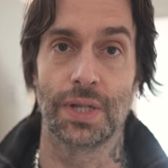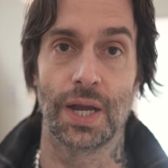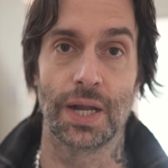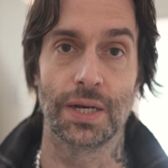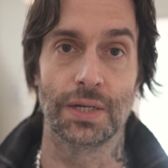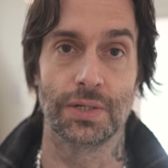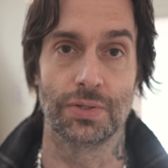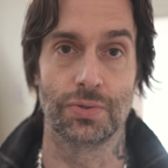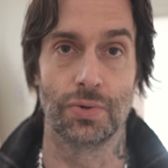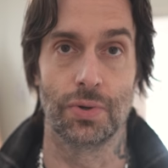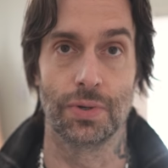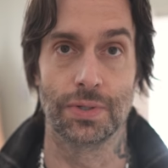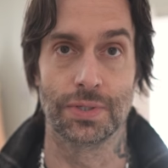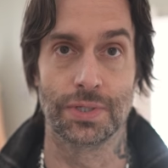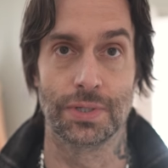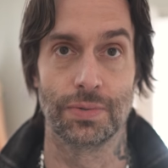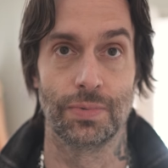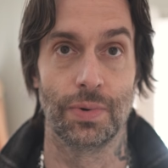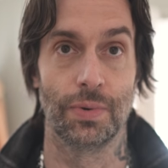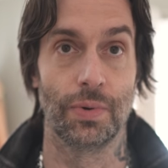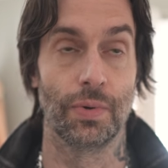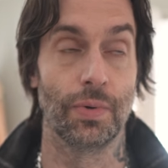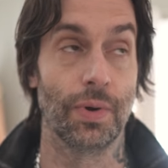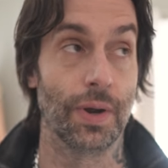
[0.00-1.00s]
dinosaurs
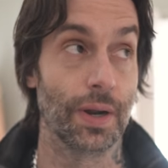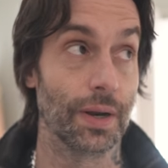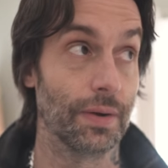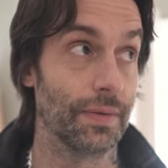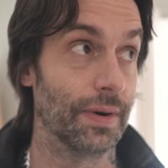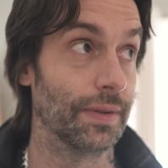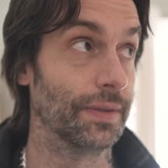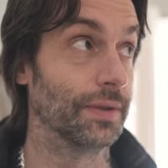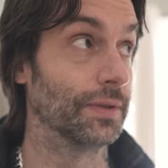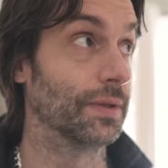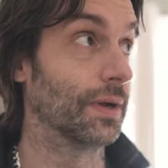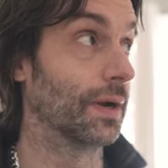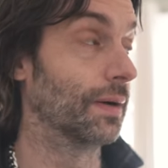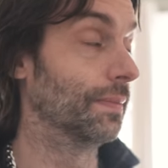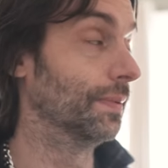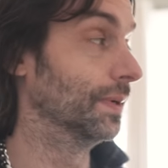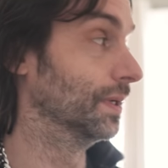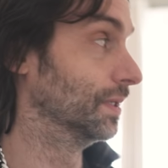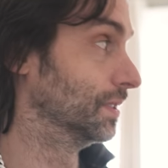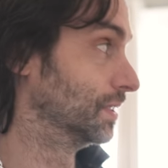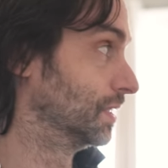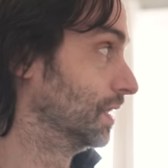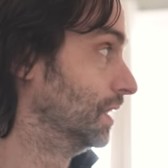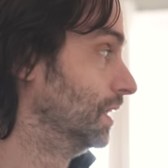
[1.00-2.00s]
when we were walking around the tar
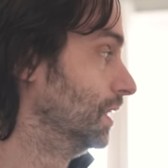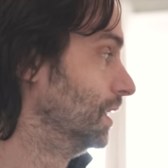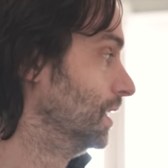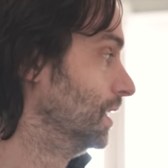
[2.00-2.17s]
pits.